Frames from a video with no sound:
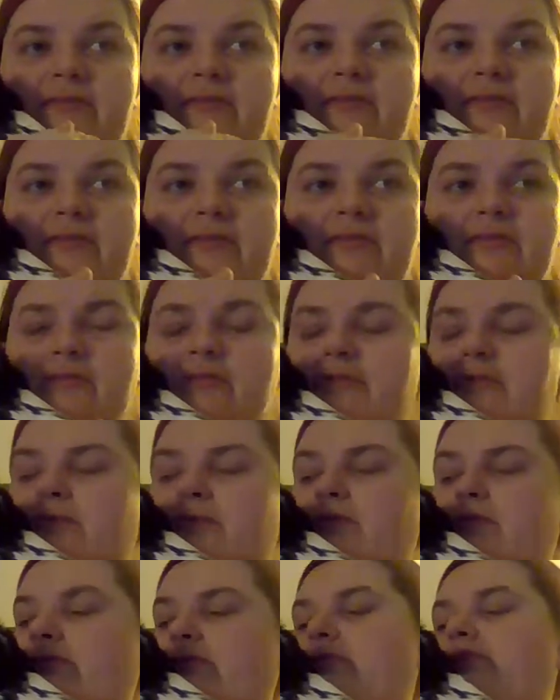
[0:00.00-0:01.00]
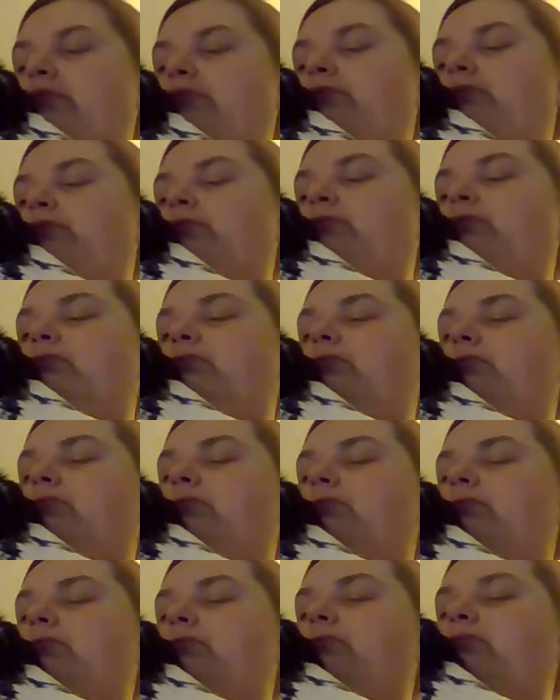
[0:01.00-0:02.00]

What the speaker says: Nothing is said.